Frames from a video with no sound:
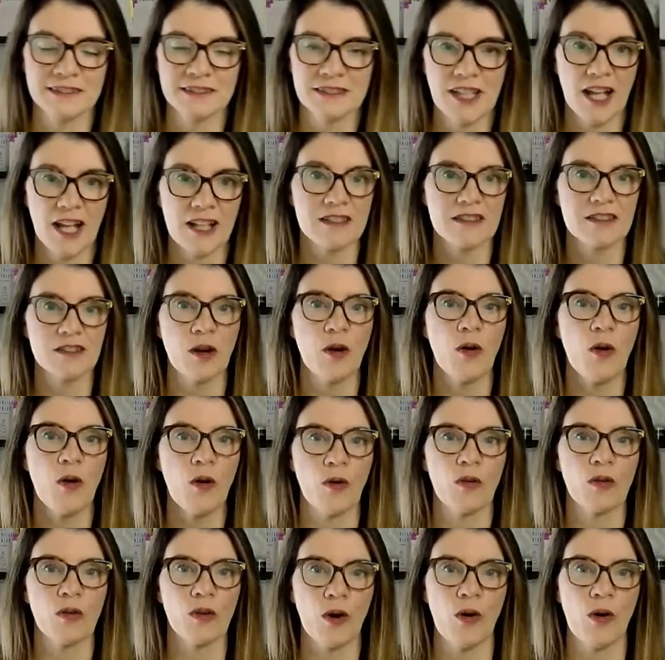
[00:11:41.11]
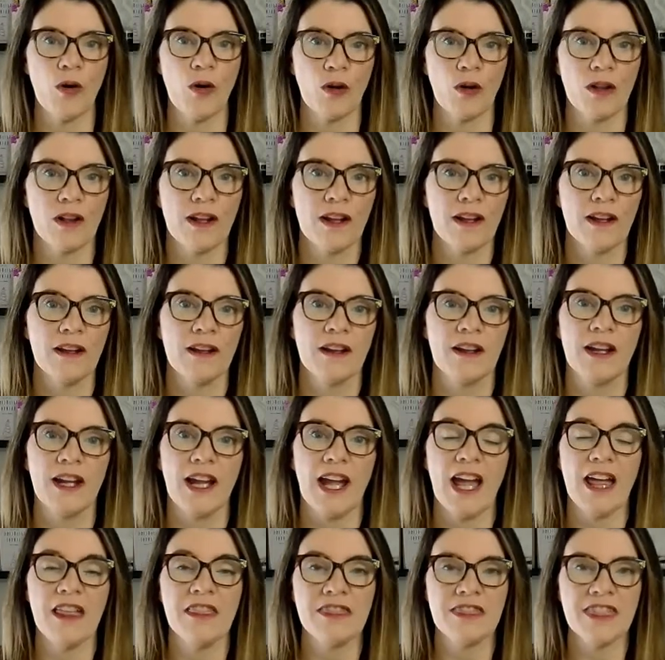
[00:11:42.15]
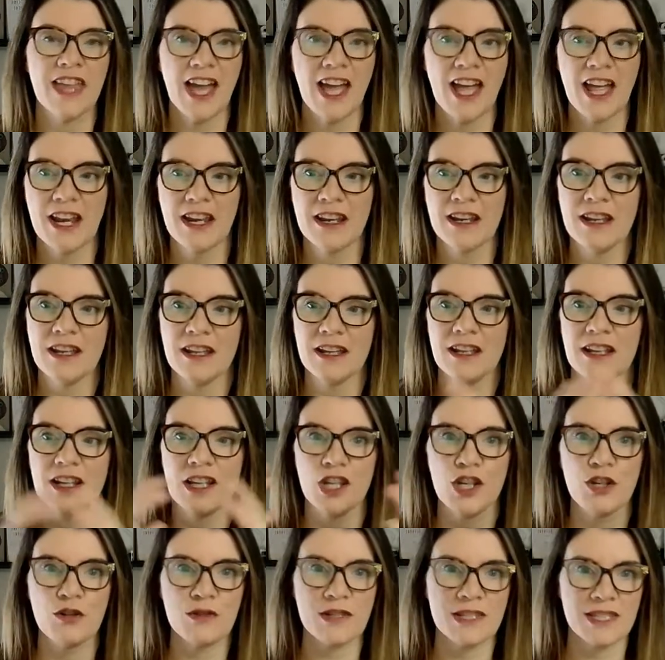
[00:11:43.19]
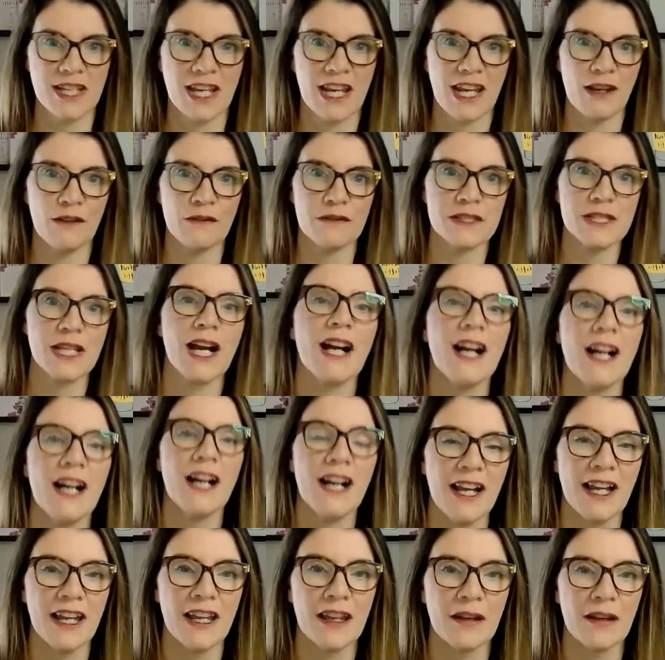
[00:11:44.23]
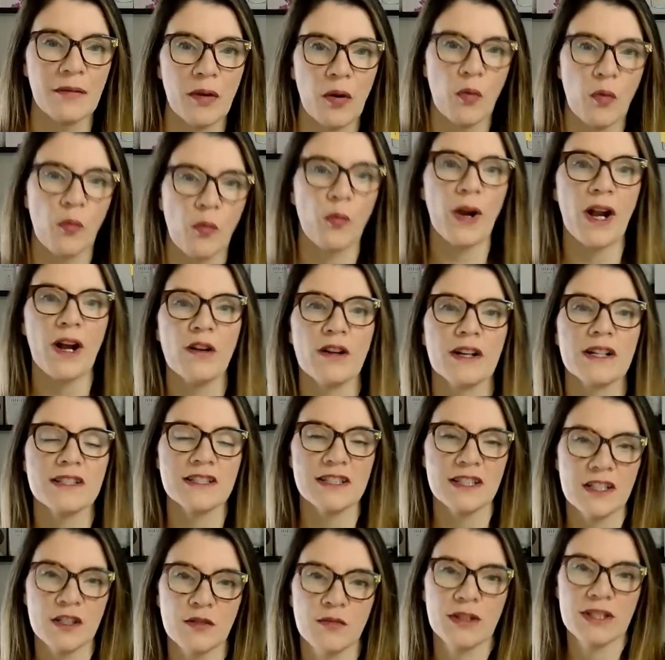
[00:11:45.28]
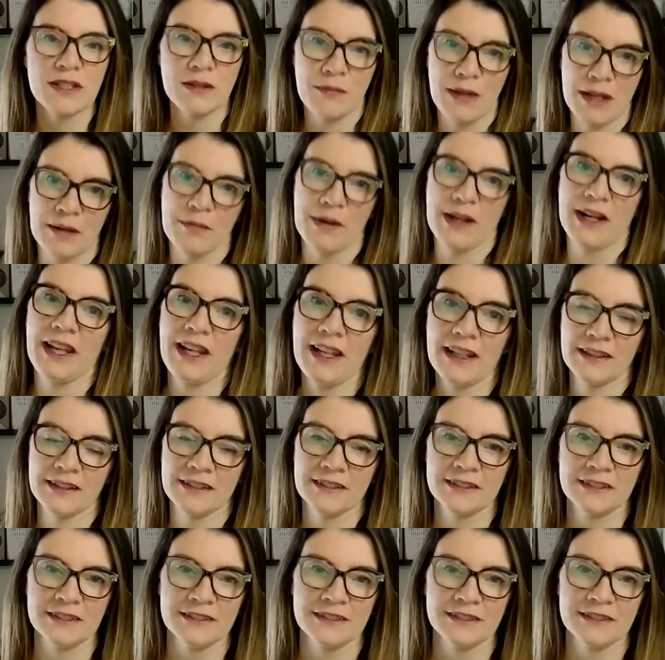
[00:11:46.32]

That's the whole goal. And then you save time while continuing to make money.